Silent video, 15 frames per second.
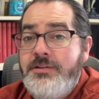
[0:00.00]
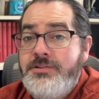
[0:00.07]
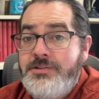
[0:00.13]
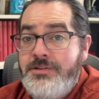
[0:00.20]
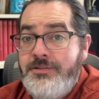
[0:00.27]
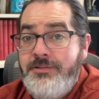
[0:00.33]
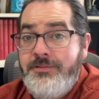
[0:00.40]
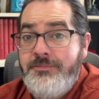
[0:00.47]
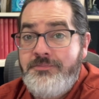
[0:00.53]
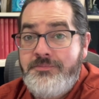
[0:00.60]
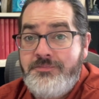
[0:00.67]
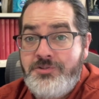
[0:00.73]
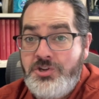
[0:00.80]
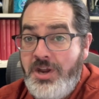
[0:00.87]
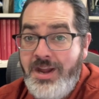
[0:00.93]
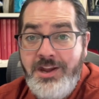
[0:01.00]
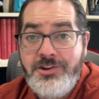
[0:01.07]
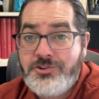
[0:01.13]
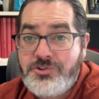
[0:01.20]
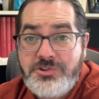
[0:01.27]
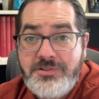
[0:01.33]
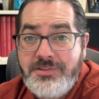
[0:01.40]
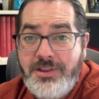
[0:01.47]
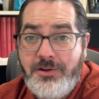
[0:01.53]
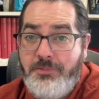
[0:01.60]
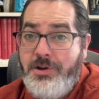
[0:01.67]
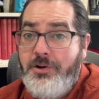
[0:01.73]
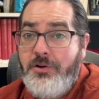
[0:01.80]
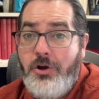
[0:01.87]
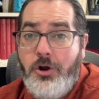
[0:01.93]
to change, that
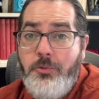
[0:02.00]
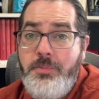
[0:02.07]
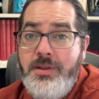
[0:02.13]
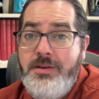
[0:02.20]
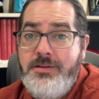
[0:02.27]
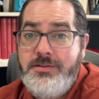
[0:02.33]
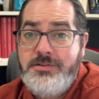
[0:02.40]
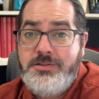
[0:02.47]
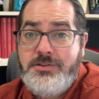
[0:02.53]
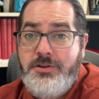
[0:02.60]
we are open